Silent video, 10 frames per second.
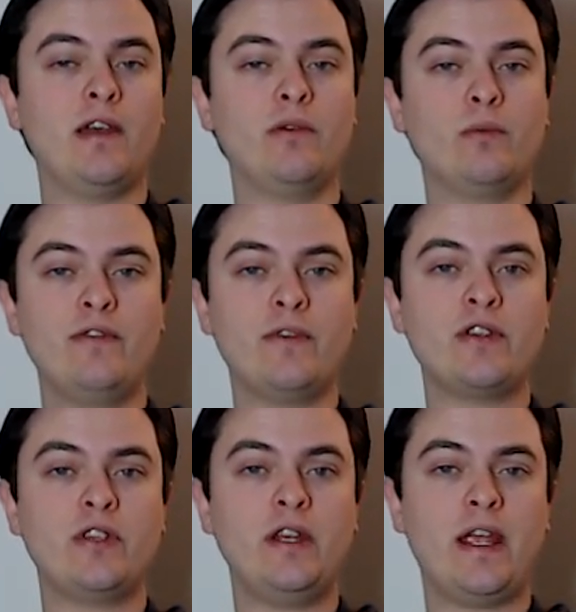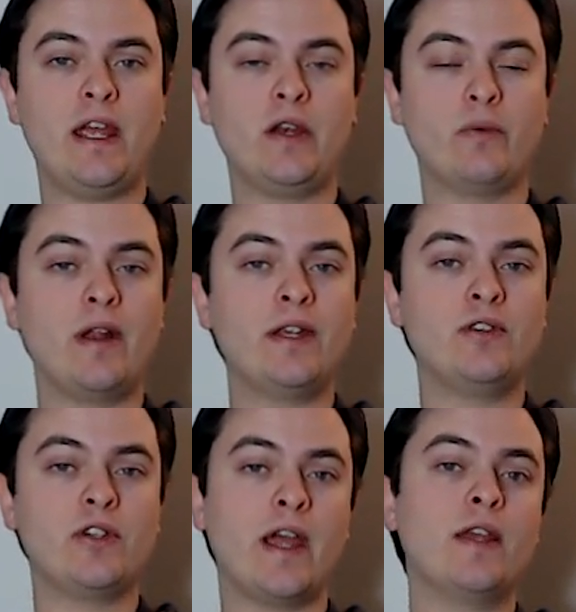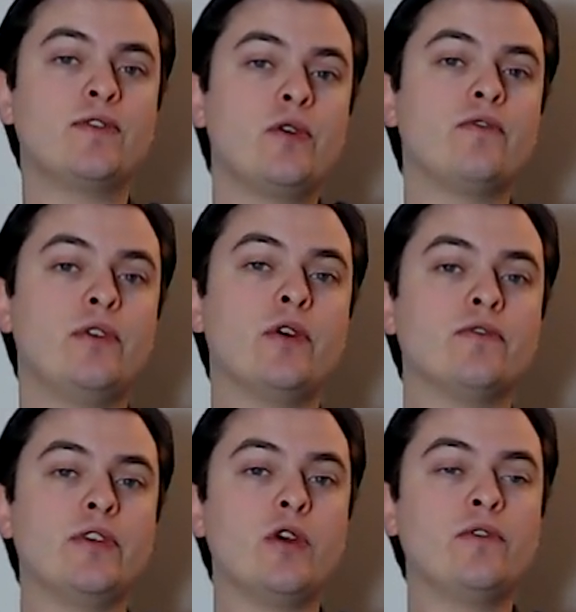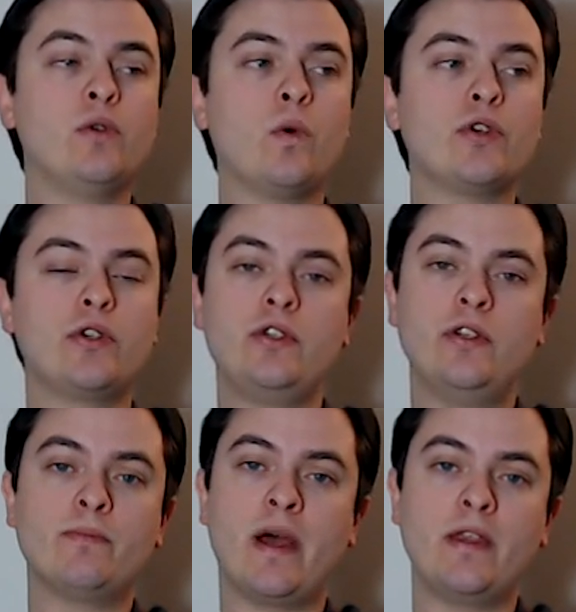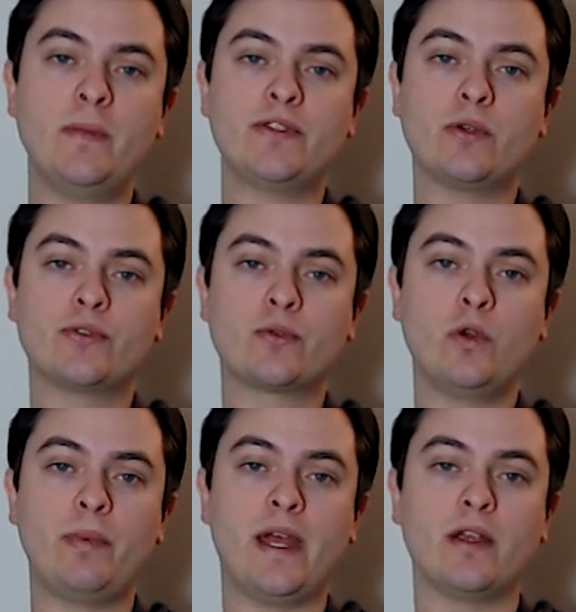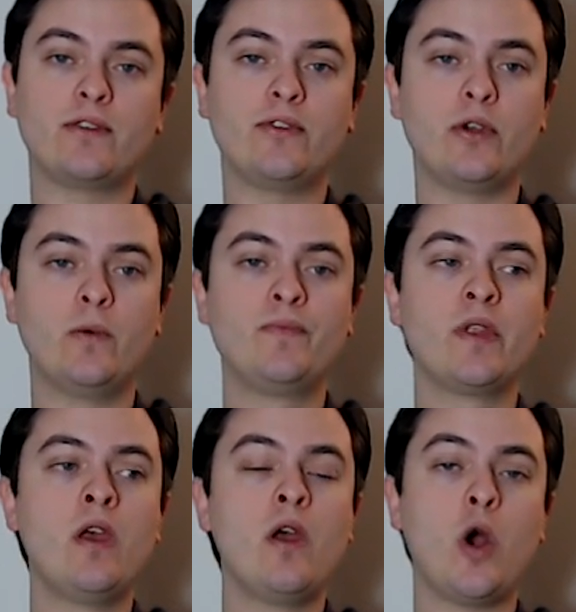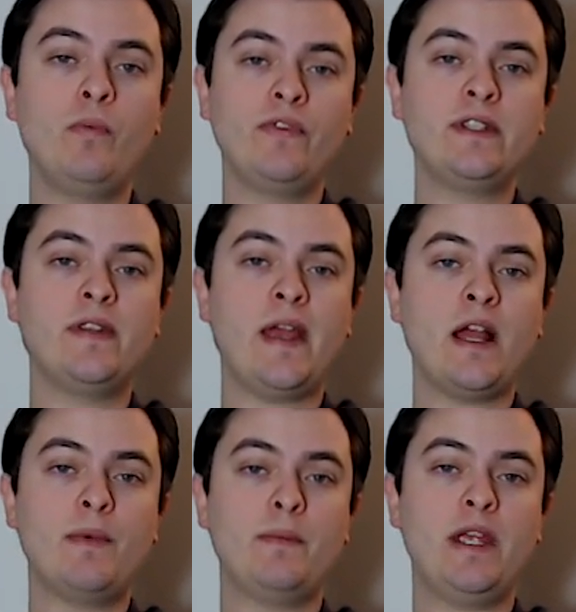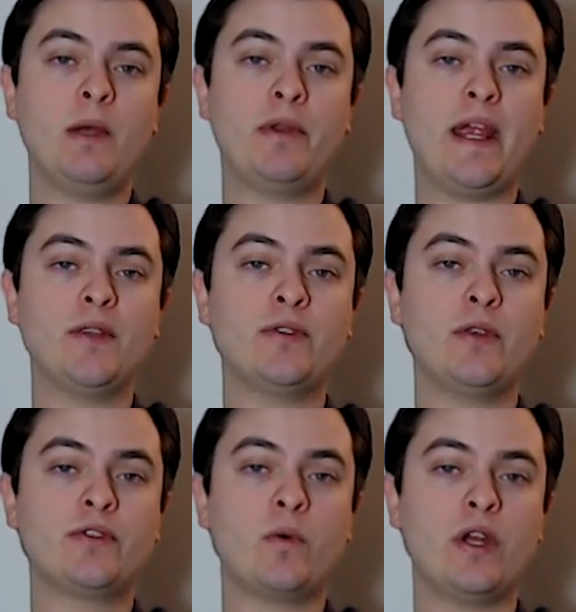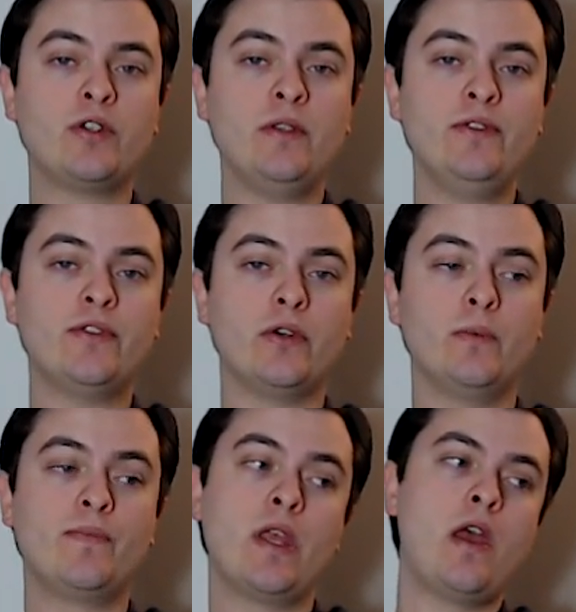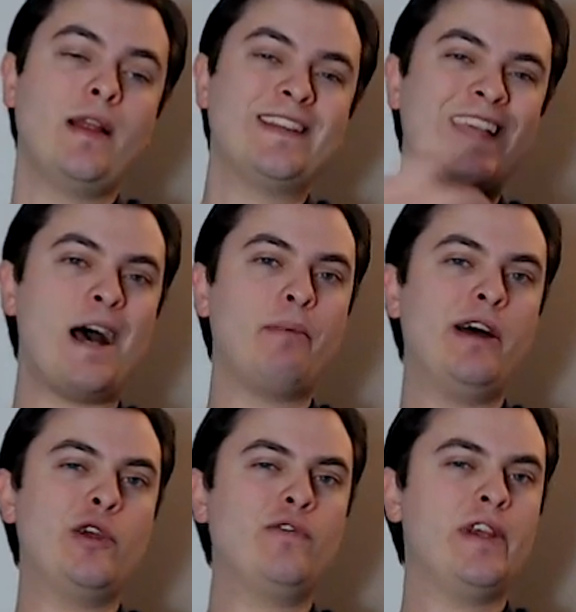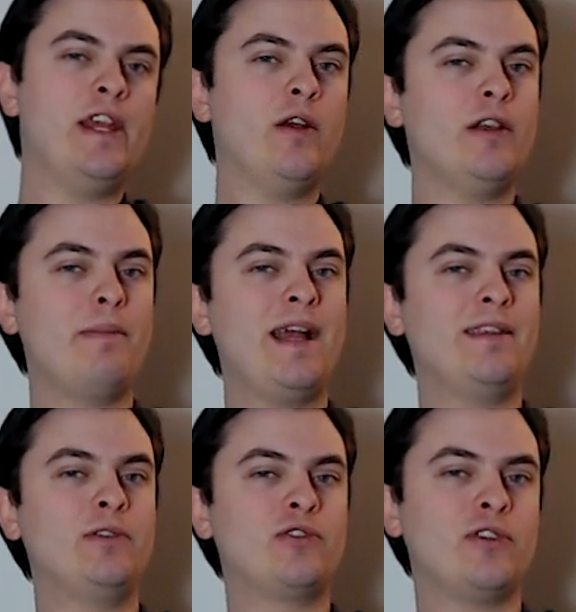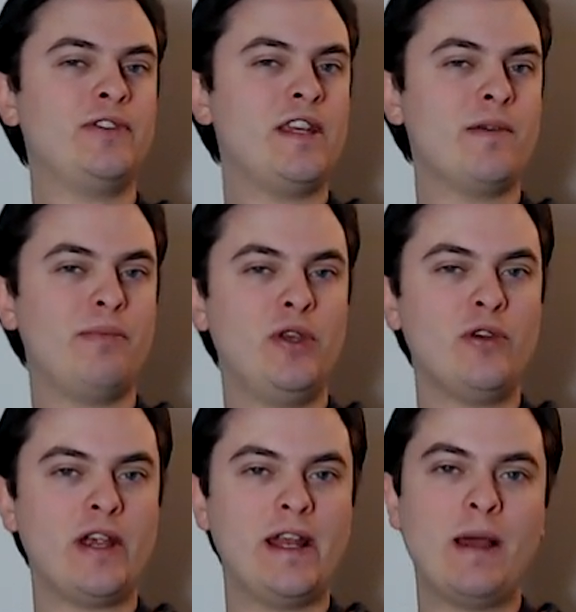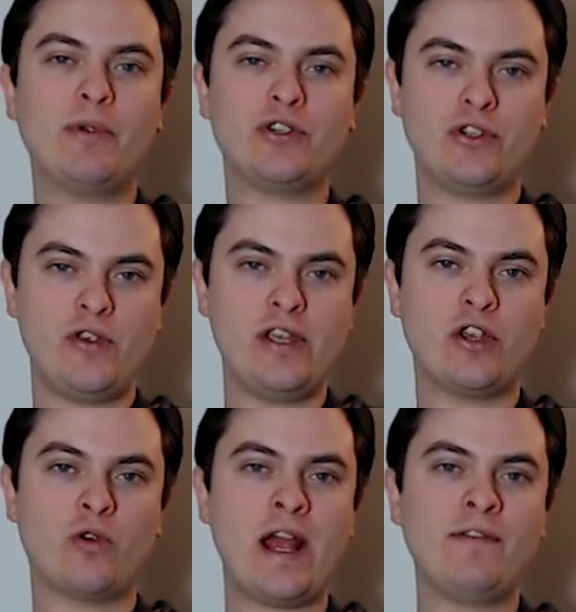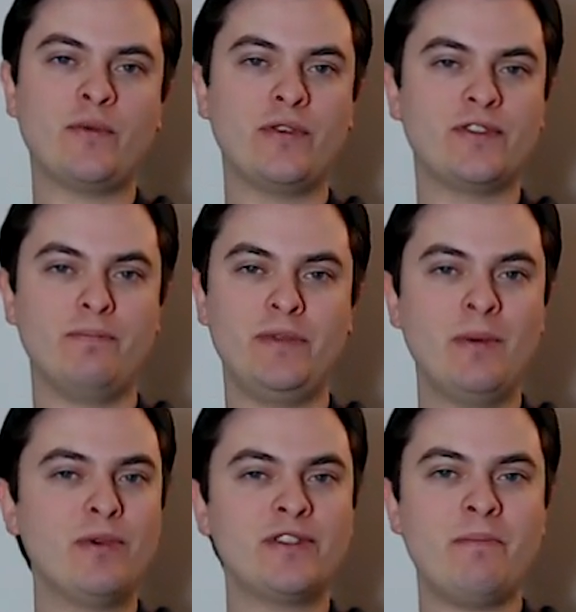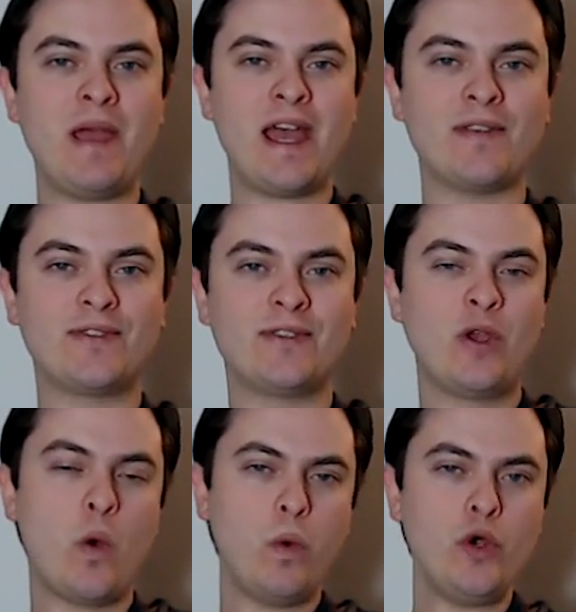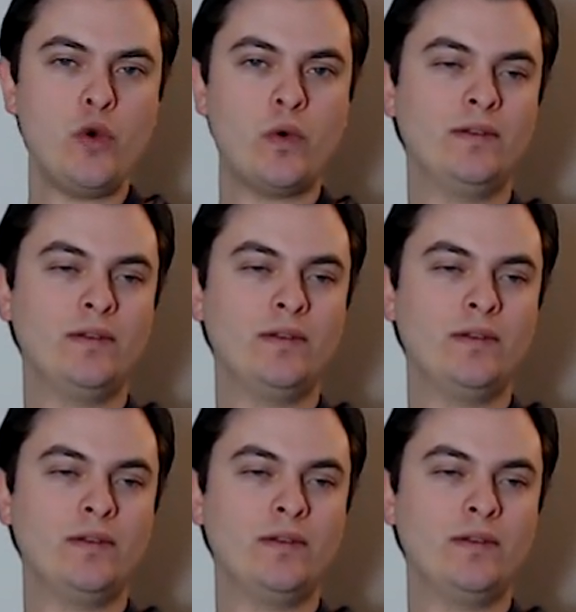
refreshing and running Giants over and over and over, or should you just buy the mystical scroll pack? So hopefully today I'm going to be able to answer those questions. So let's hop on over here into my little trusty computer and I'm going to show you a graph with some numbers and maths. Woo!